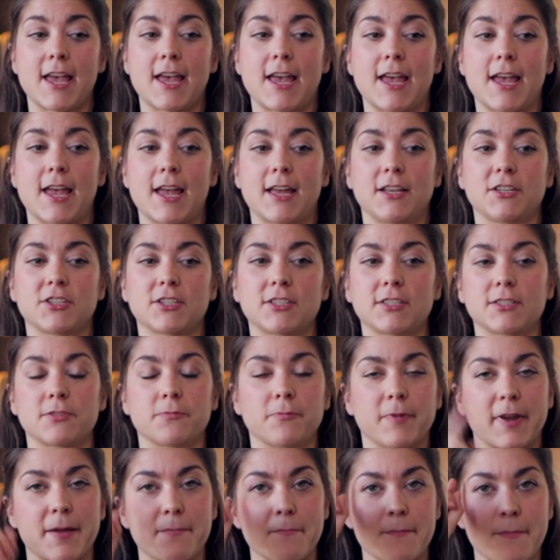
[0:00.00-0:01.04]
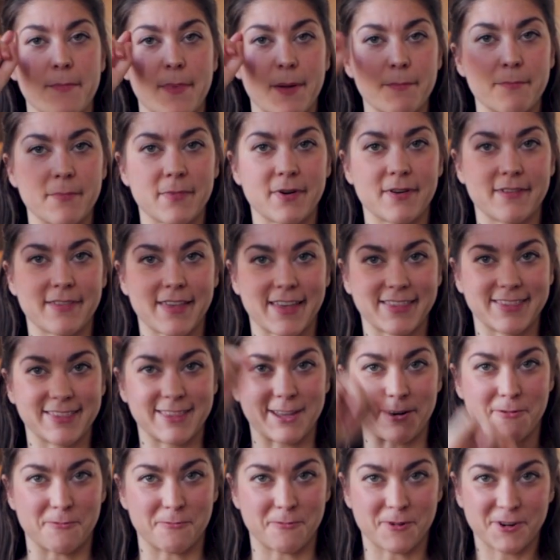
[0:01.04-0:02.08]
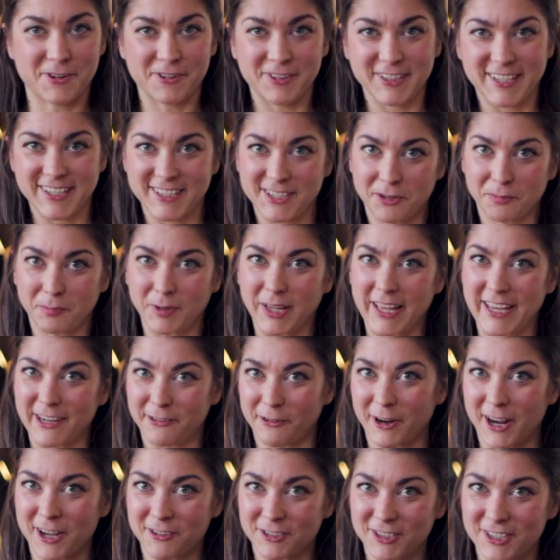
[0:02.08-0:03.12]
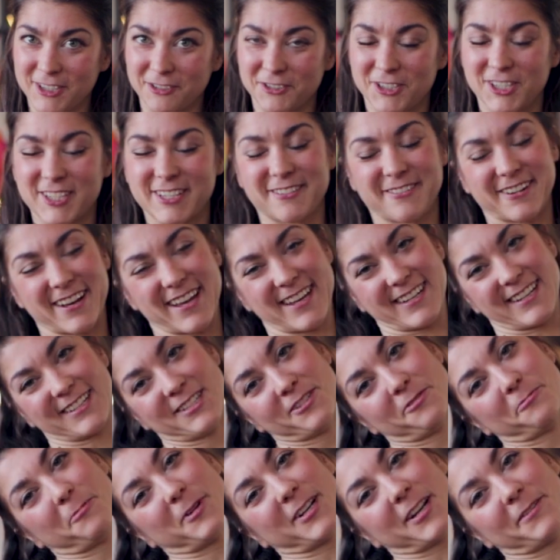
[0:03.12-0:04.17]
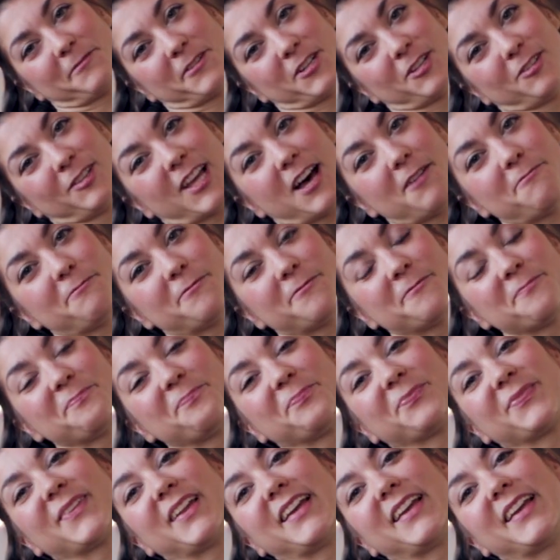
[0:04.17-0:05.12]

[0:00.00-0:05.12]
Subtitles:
And just remember that the world is your playground, so just go ahead and do whatever you love.